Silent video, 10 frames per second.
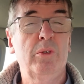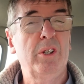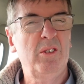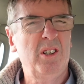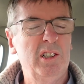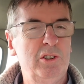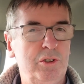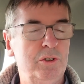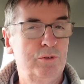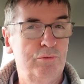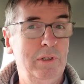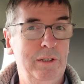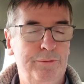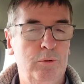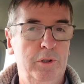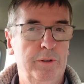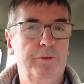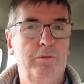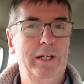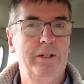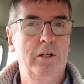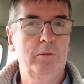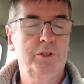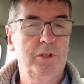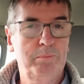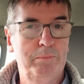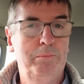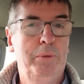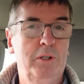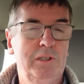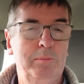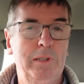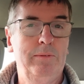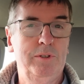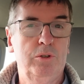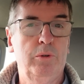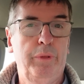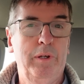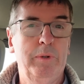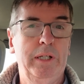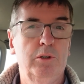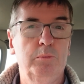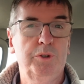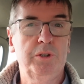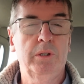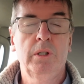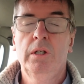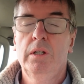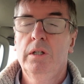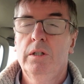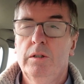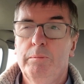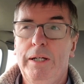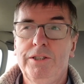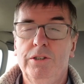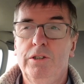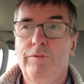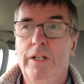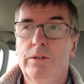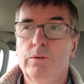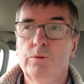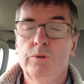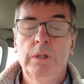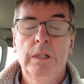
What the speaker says: Although hydrogen's really fallen off the radar, which I personally believe is a good thing when it comes to passenger vehicles.